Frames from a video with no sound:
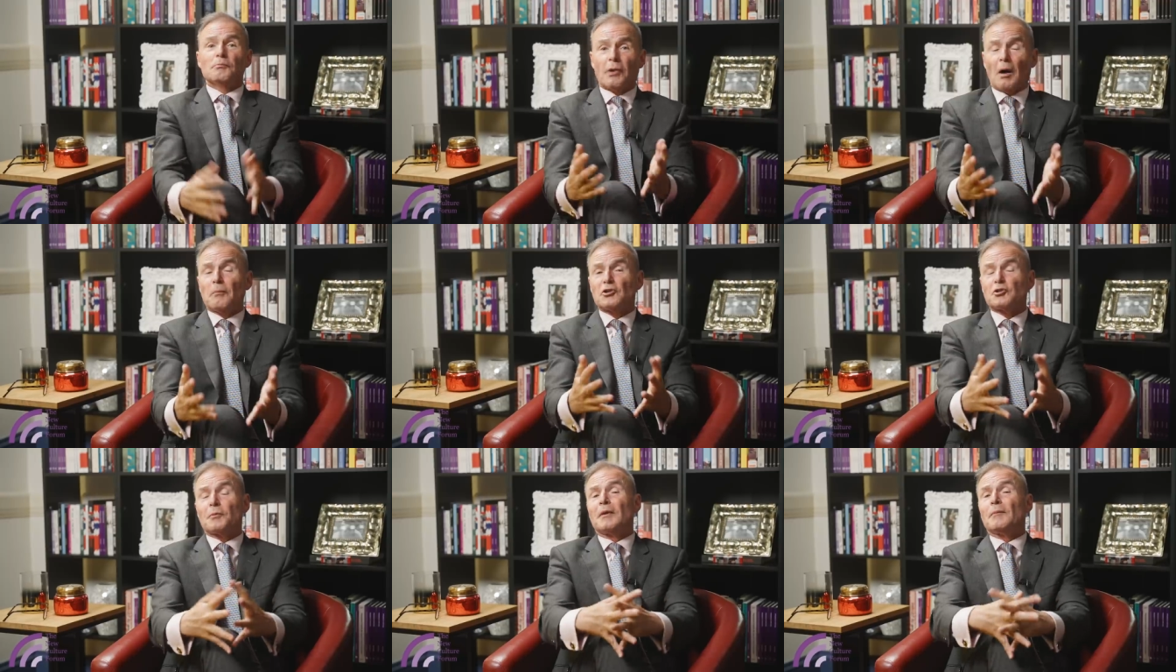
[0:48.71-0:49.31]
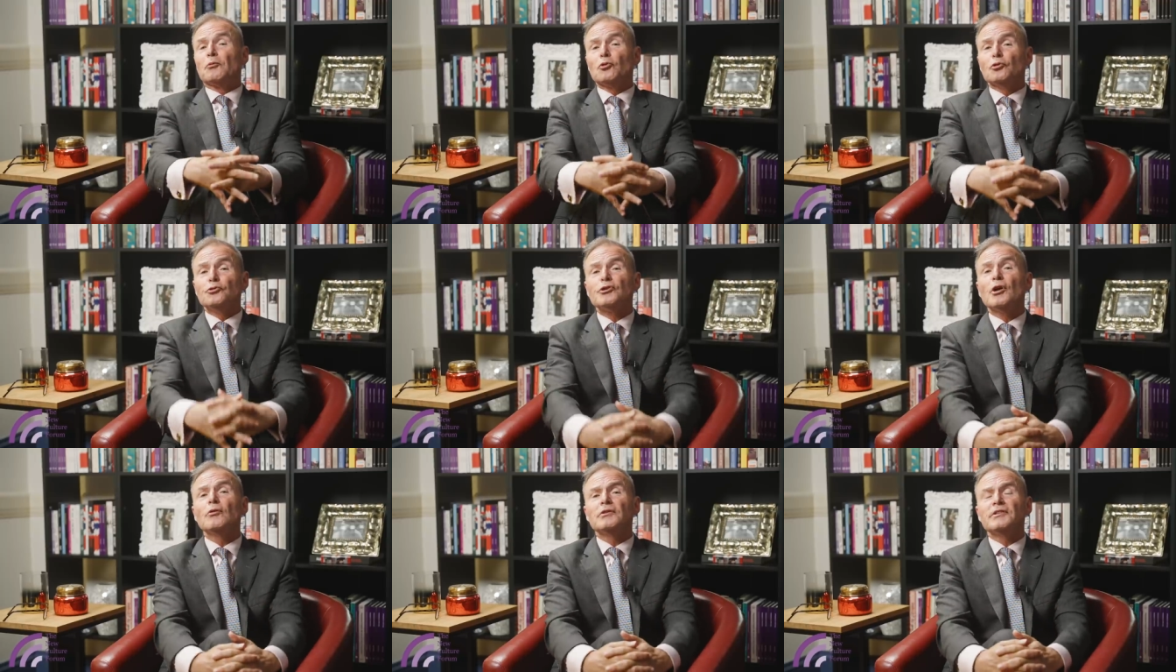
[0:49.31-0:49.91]
publish people who
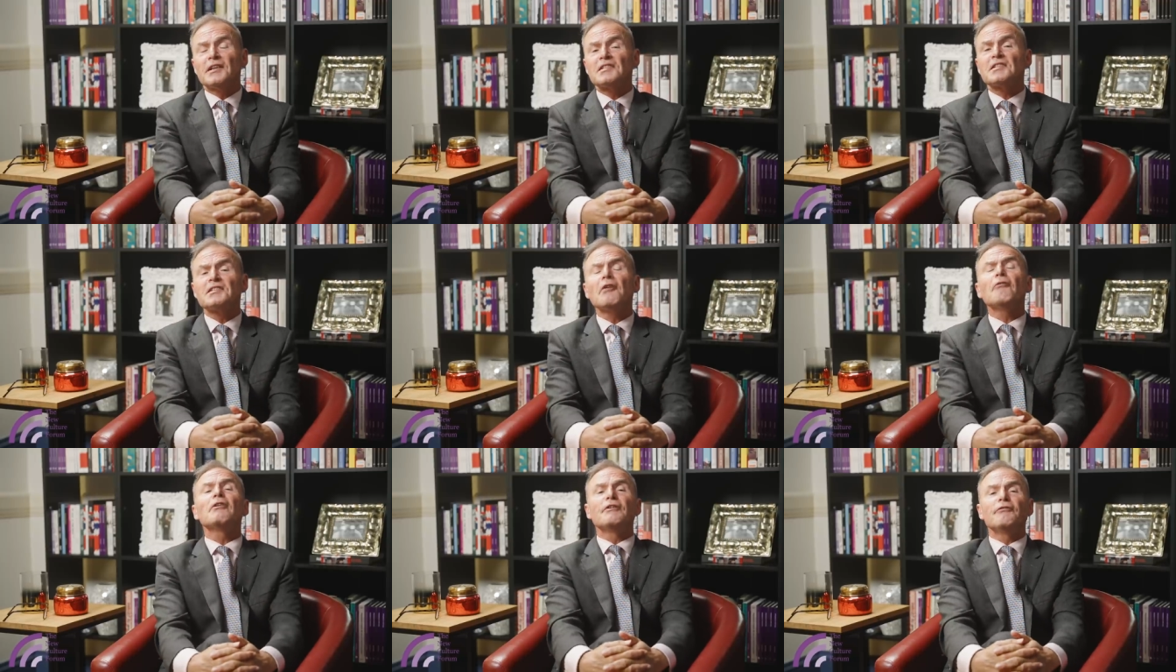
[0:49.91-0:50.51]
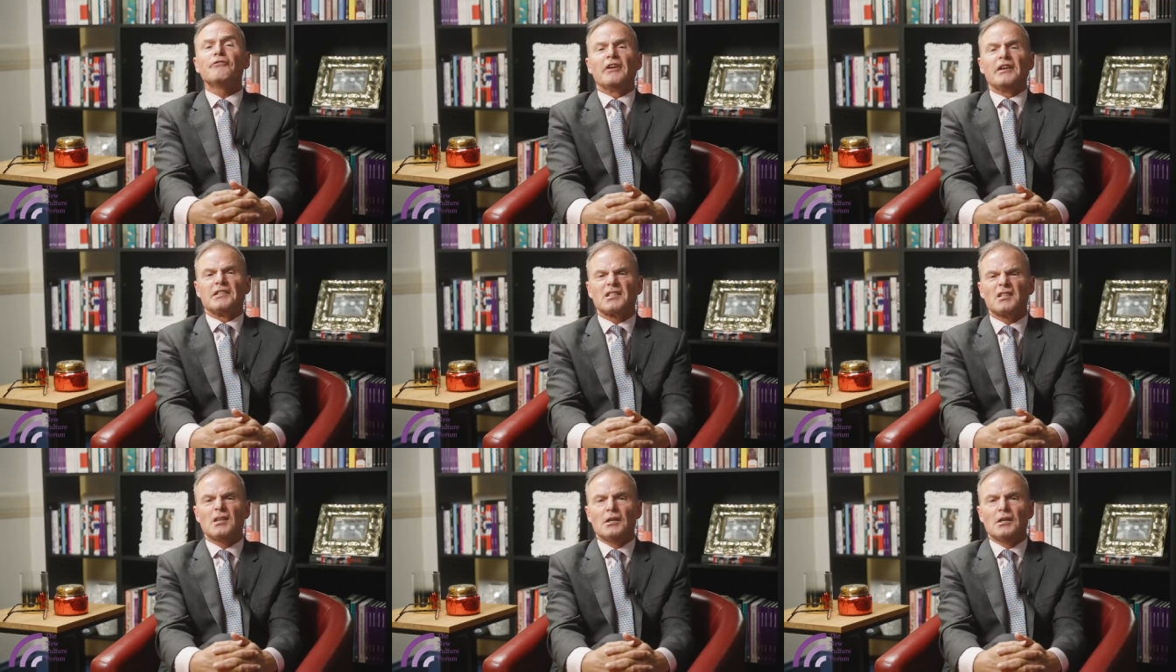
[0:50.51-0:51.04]
don't necessarily fit